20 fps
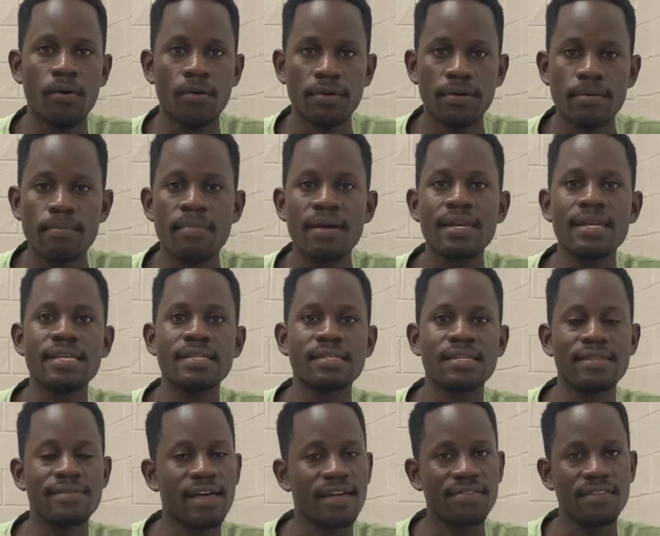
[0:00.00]
on
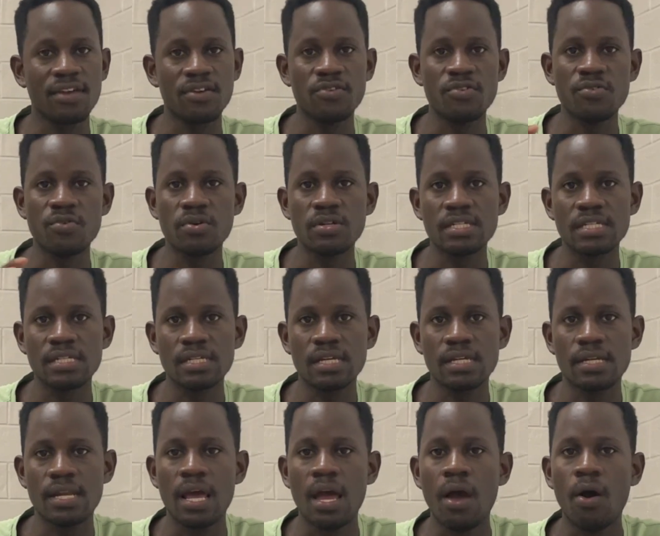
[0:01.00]
medicine that they do not
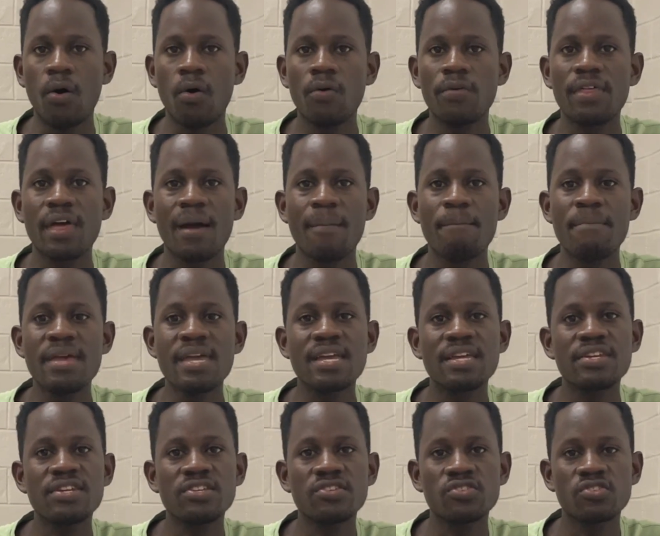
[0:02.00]
need, or they are
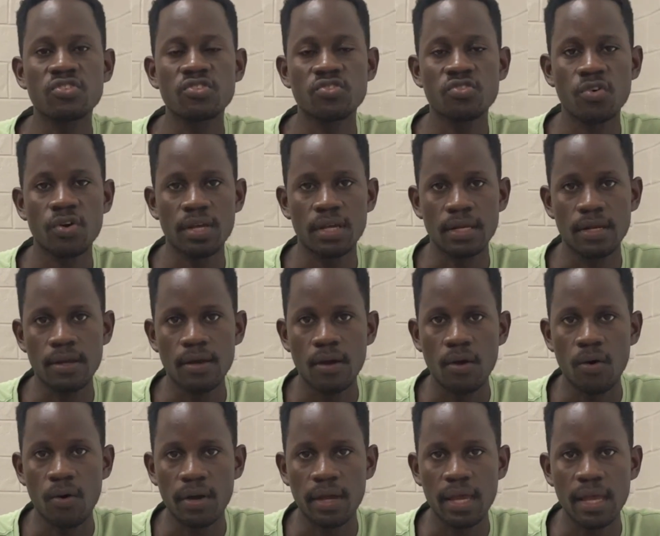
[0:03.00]
being destroyed.
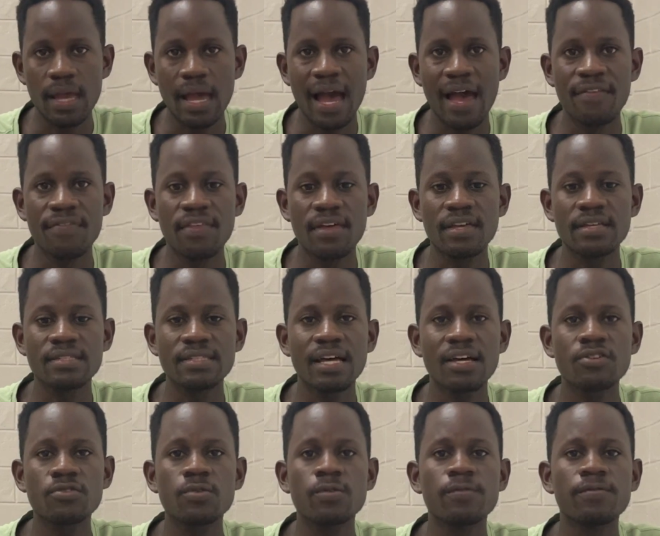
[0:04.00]
Okay, and they
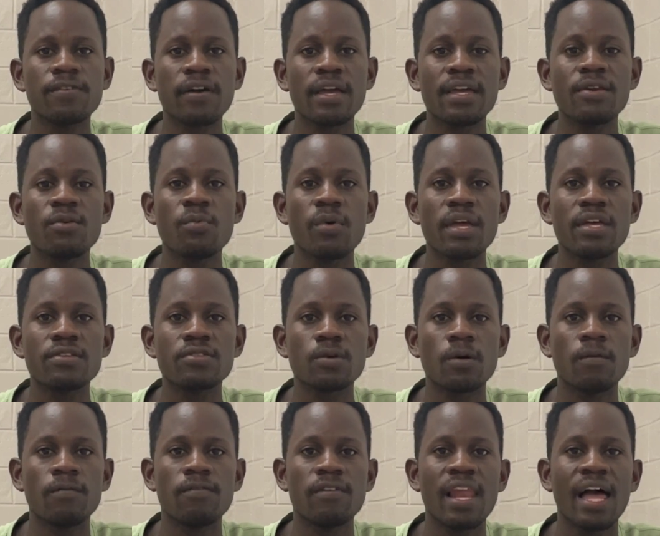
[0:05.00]
start to find ways
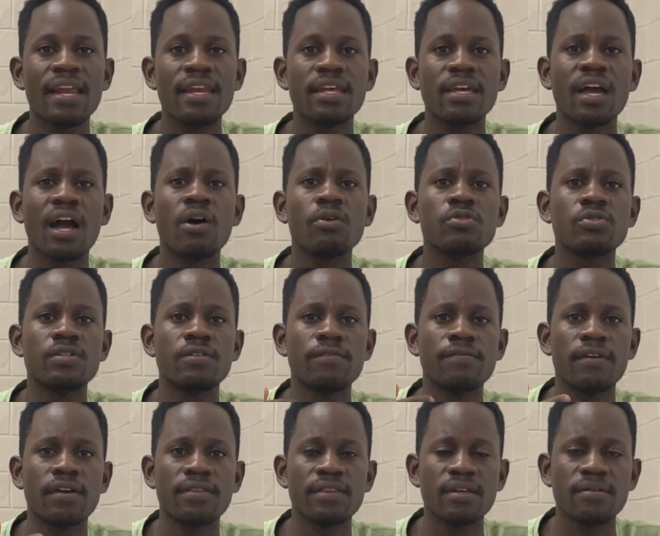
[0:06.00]
of learning how to
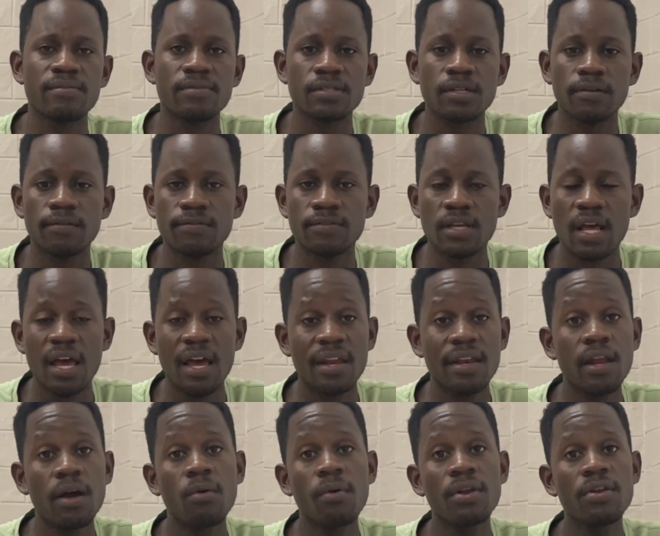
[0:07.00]
defend themselves.
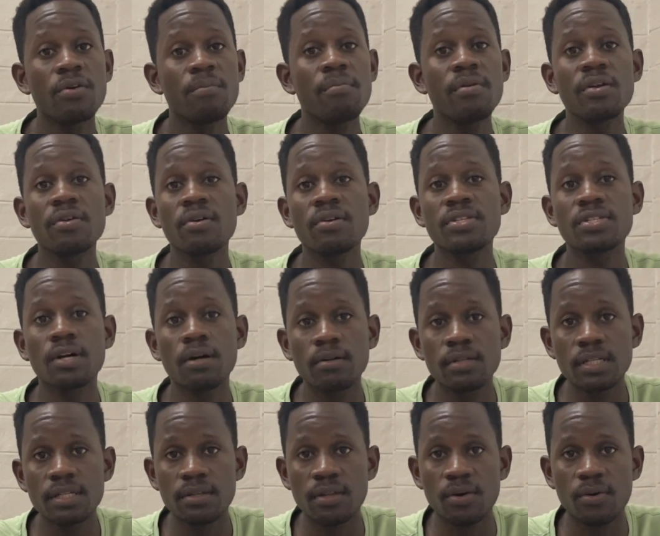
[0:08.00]
Now, when you bring your child
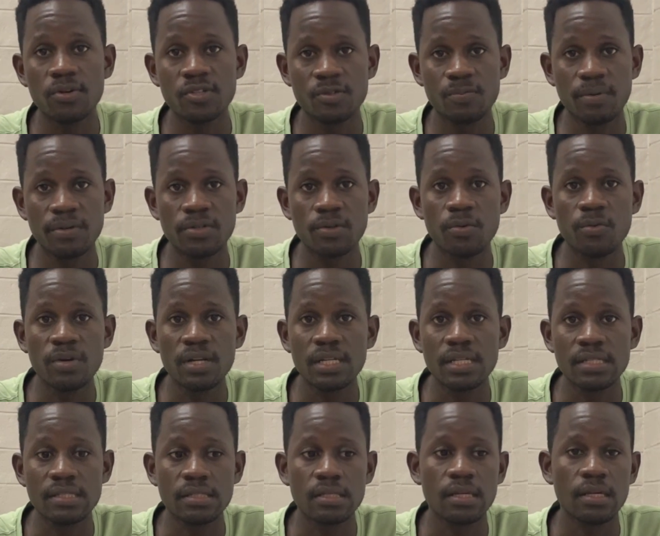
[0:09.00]
in the hospital really
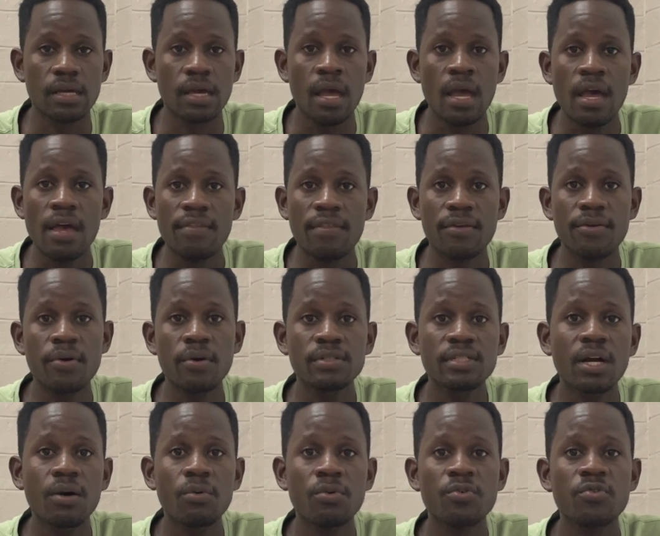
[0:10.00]
sick, the
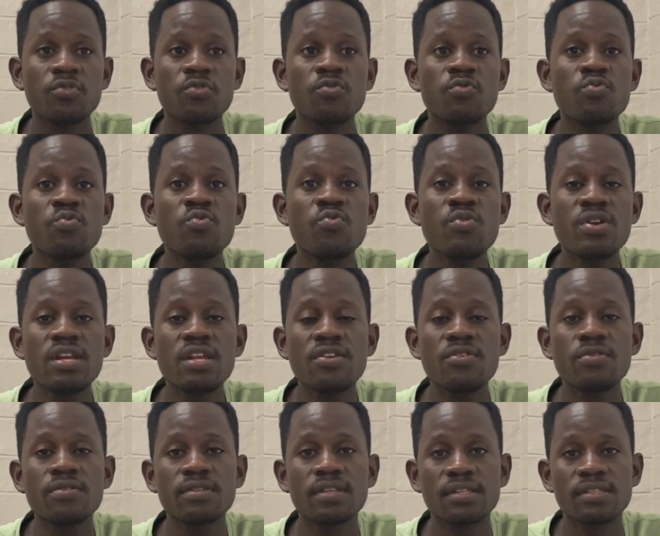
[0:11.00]
doctor would really
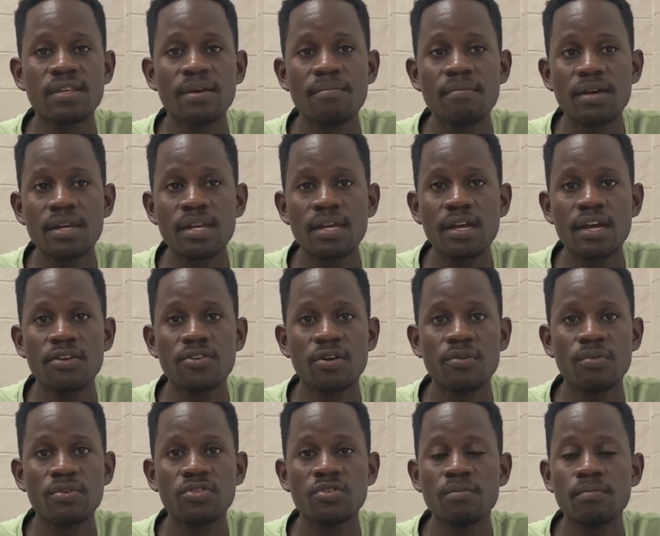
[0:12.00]
use the same medication
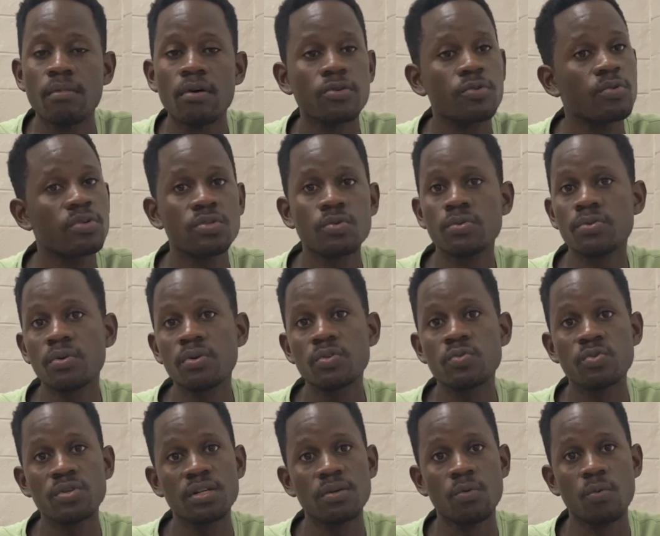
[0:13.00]
which you bought, which will not
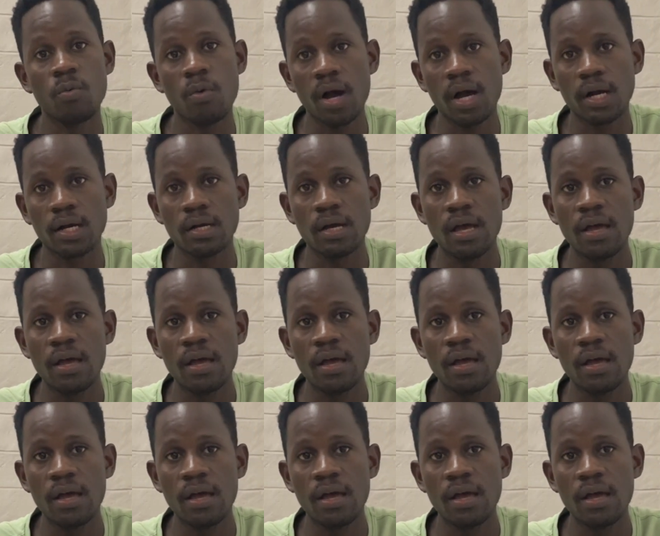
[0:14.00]
really work.